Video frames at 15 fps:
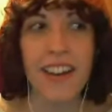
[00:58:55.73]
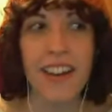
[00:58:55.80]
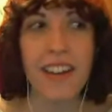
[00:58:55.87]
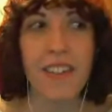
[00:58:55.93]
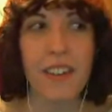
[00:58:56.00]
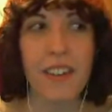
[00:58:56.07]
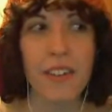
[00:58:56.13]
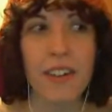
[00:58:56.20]
I
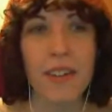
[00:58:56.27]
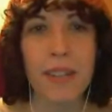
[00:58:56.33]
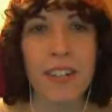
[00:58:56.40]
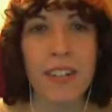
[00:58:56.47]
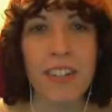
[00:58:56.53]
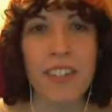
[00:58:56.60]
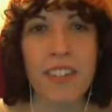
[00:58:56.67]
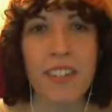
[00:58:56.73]
don't know. I
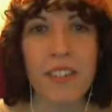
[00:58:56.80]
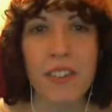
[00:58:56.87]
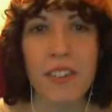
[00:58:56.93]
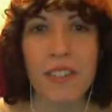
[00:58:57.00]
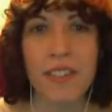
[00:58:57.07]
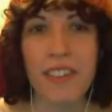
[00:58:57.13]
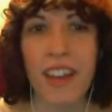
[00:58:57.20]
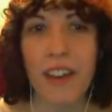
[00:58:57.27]
mean, just
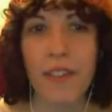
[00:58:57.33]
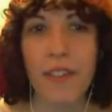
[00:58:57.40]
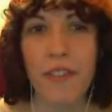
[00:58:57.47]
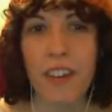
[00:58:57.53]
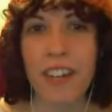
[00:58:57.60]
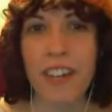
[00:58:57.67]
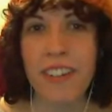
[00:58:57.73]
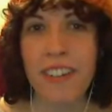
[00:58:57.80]
have
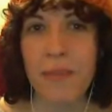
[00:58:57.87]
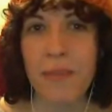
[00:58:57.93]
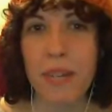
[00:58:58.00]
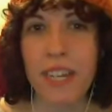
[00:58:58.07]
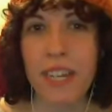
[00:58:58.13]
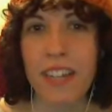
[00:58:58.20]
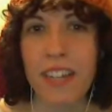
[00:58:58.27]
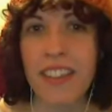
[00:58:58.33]
fun,
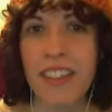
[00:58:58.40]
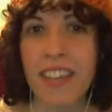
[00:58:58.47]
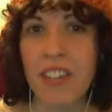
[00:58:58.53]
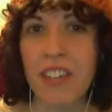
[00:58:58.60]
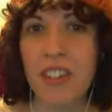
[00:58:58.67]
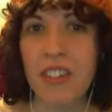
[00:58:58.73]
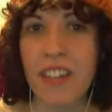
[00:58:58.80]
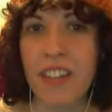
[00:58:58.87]
pick the
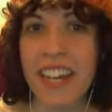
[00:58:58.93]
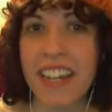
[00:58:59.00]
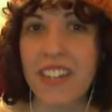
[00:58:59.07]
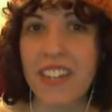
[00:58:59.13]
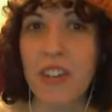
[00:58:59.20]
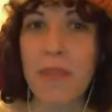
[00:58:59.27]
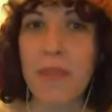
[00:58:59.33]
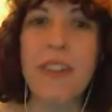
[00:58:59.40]
things you like,
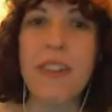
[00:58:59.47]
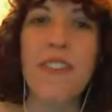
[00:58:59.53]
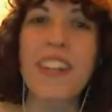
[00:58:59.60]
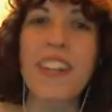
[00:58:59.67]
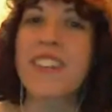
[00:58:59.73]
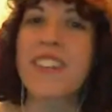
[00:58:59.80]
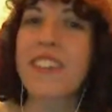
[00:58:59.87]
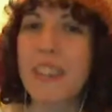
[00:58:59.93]
and don't be
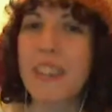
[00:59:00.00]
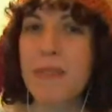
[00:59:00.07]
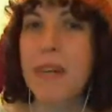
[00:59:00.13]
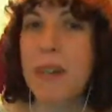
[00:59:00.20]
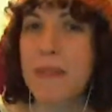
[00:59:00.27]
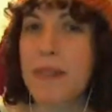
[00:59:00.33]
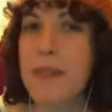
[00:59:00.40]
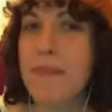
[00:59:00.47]
afraid to
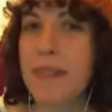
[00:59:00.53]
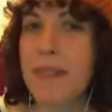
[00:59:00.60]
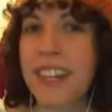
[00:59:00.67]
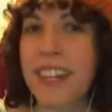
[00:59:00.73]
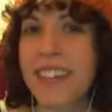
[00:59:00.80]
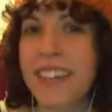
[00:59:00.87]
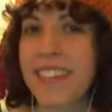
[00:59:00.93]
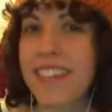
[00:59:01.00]
experiment,
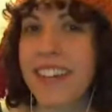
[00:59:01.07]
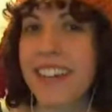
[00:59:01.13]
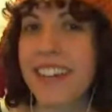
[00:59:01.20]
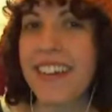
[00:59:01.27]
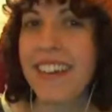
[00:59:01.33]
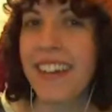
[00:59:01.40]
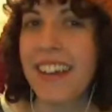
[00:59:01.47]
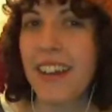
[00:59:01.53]
because like
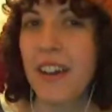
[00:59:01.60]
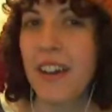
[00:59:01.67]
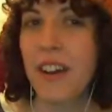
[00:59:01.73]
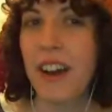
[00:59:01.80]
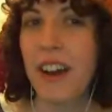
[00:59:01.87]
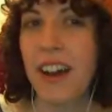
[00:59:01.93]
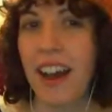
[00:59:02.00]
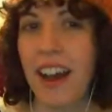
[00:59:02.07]

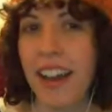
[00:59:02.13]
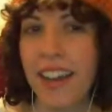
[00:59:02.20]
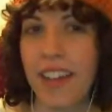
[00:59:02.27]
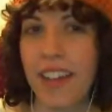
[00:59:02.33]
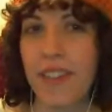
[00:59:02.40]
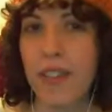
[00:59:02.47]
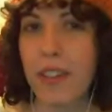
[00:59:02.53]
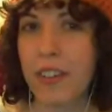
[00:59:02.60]

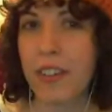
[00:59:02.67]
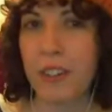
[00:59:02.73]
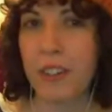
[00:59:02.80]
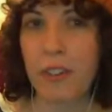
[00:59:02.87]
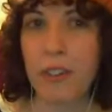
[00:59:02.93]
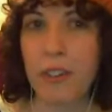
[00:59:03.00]
I learned to